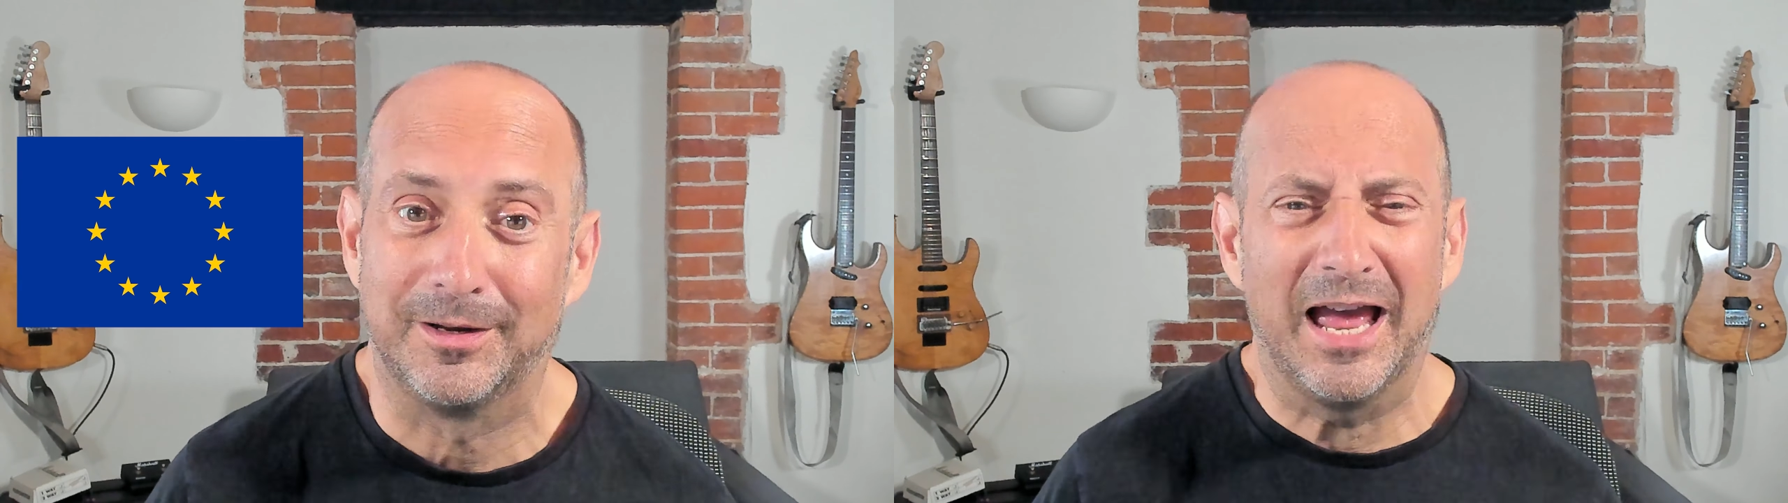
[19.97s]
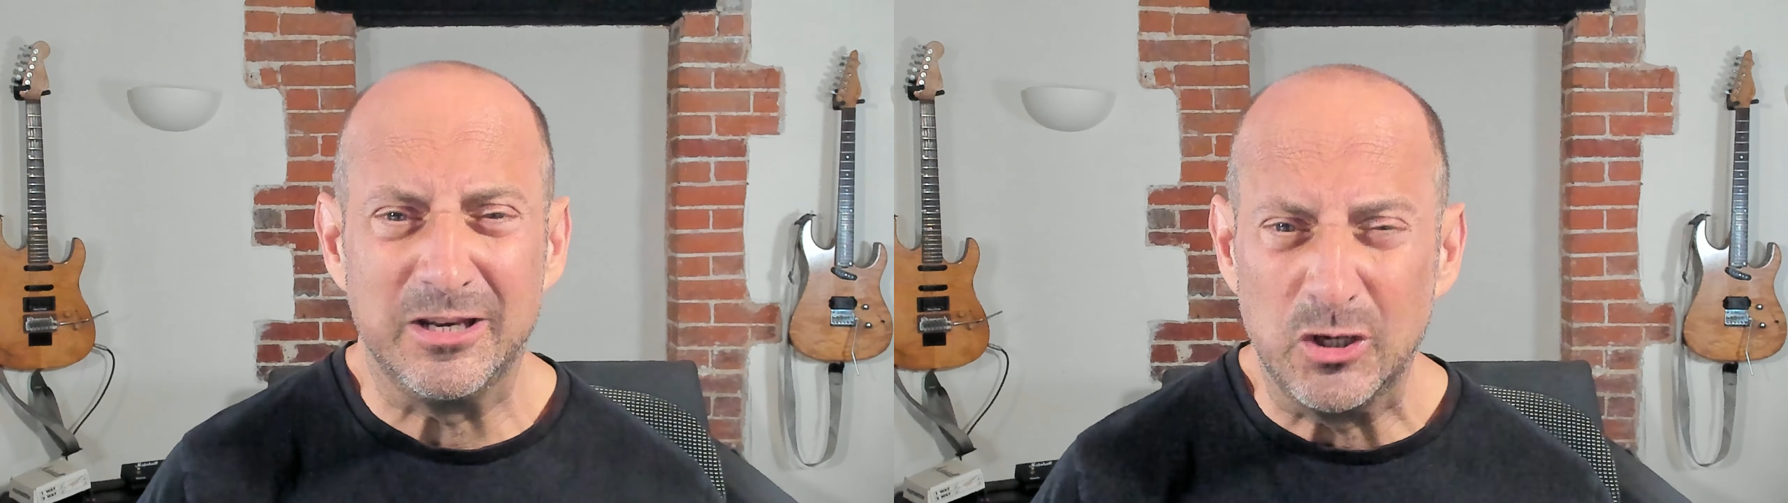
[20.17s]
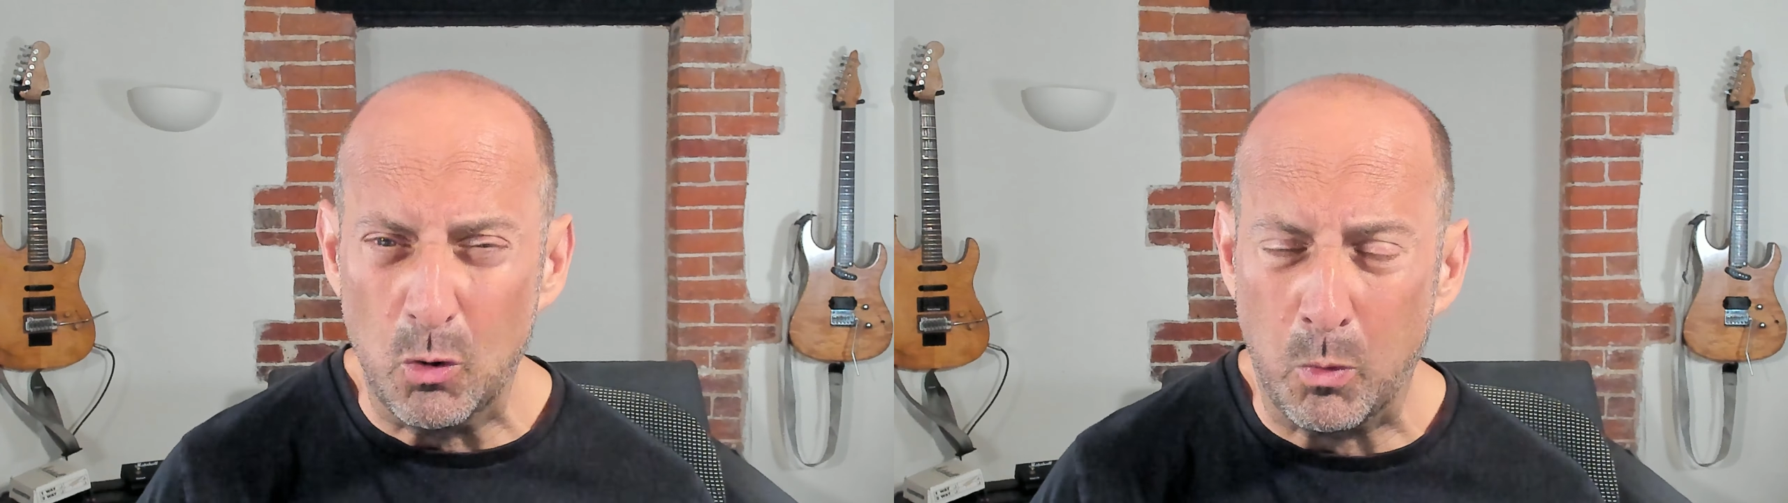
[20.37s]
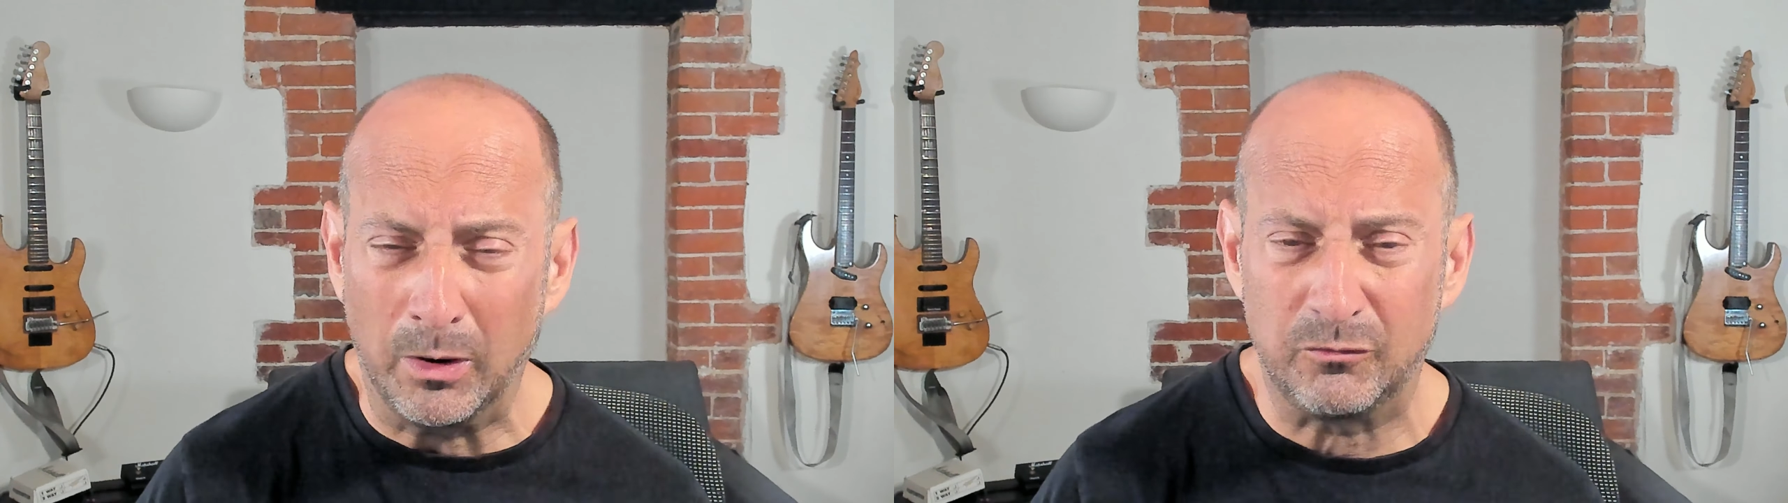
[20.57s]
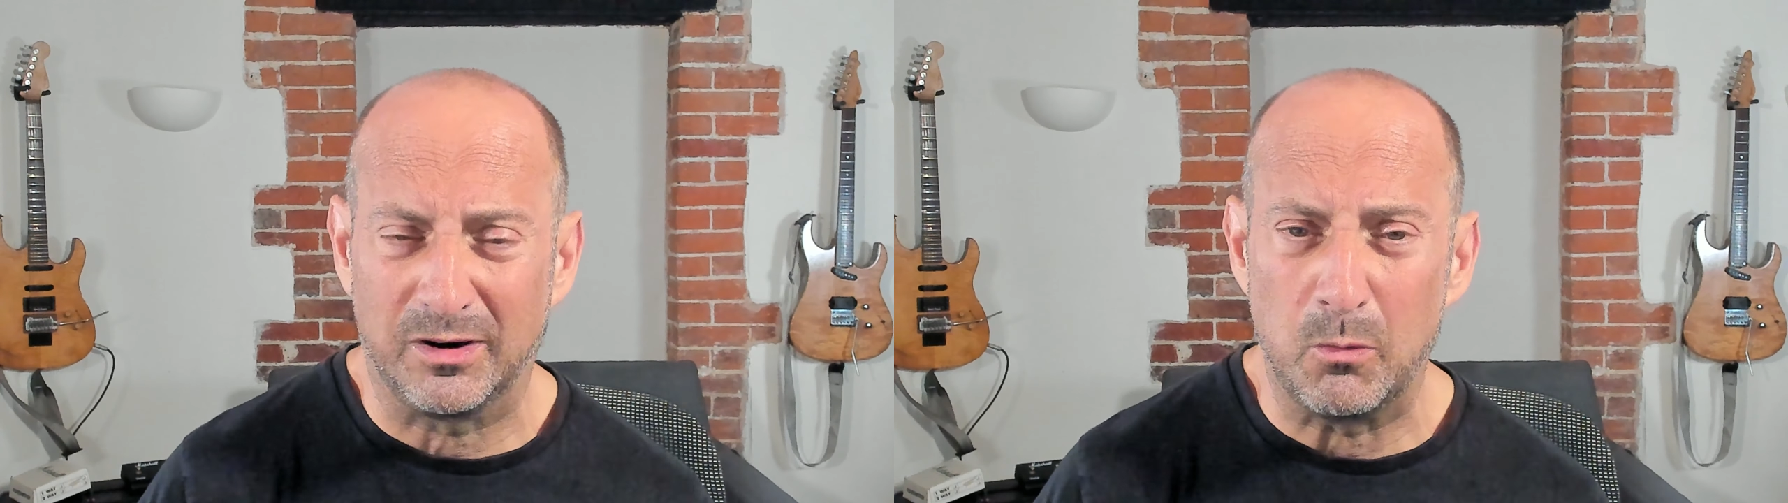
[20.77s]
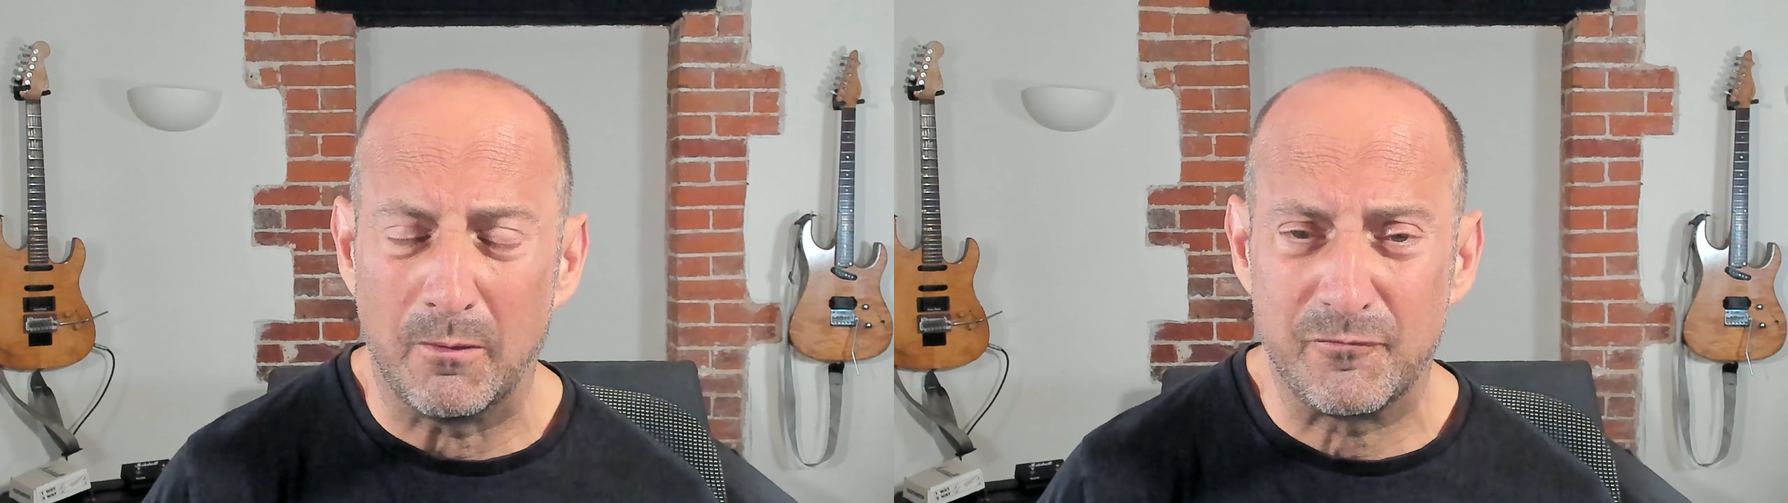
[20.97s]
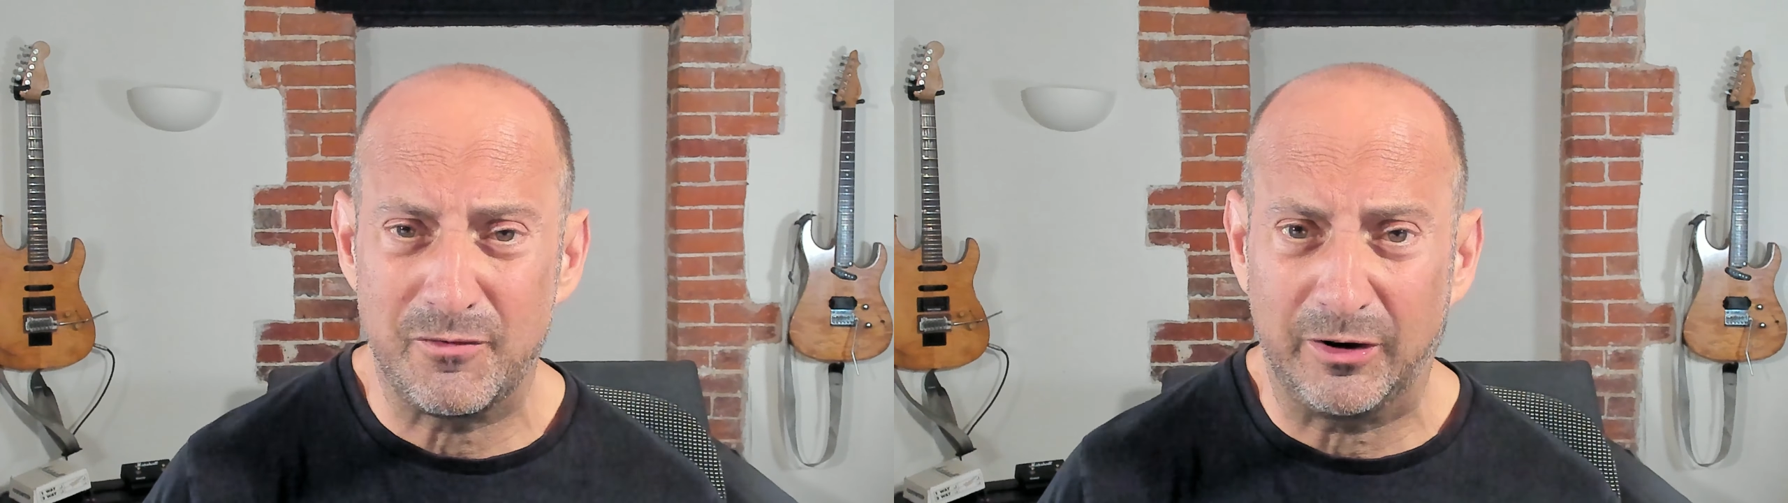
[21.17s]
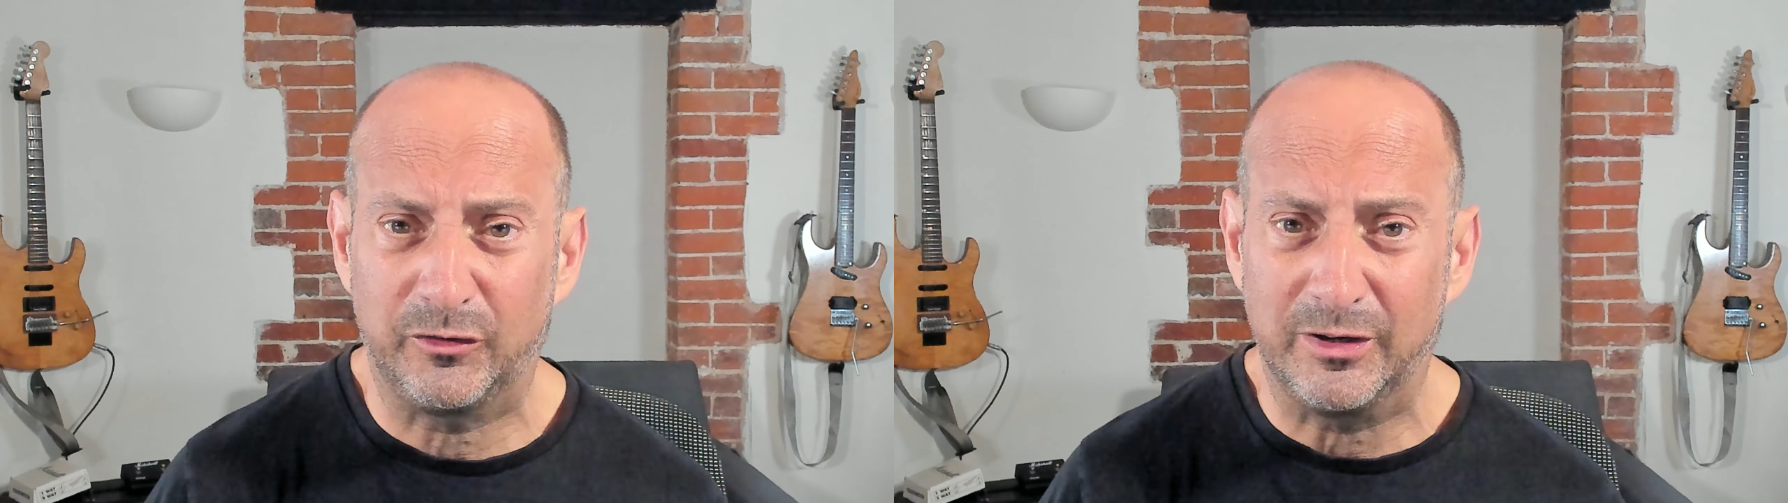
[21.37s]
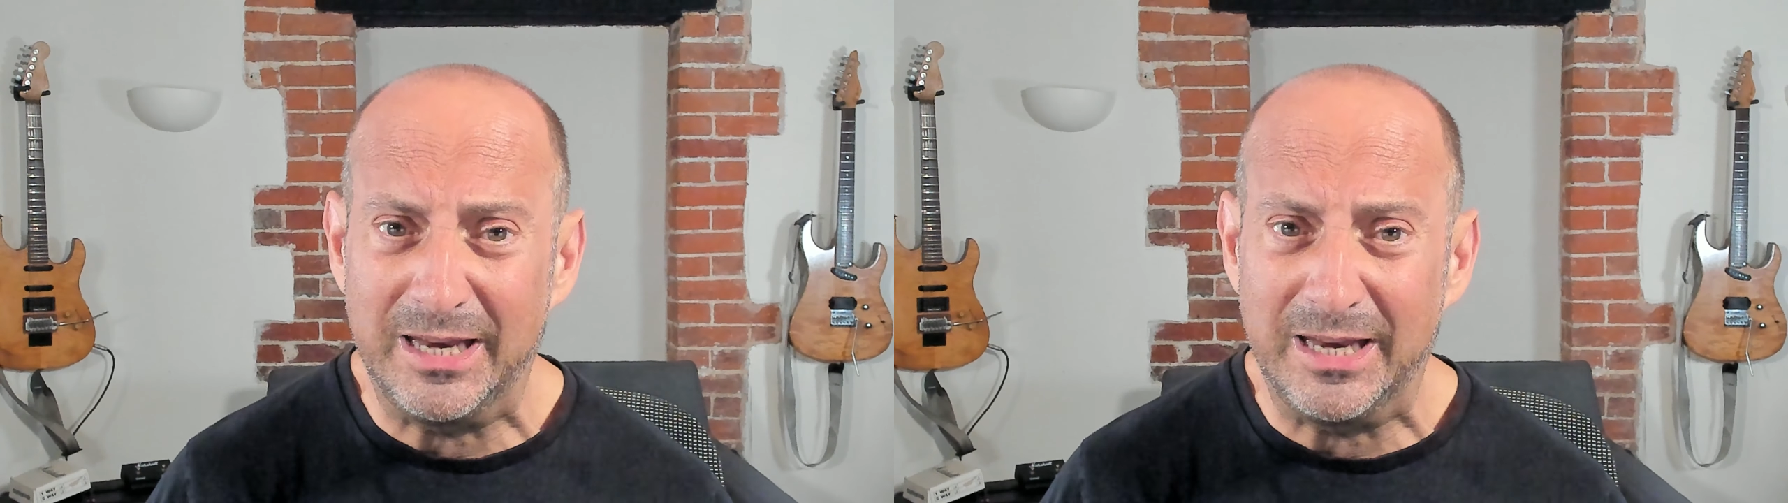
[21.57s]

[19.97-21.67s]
and you're wondering what fresh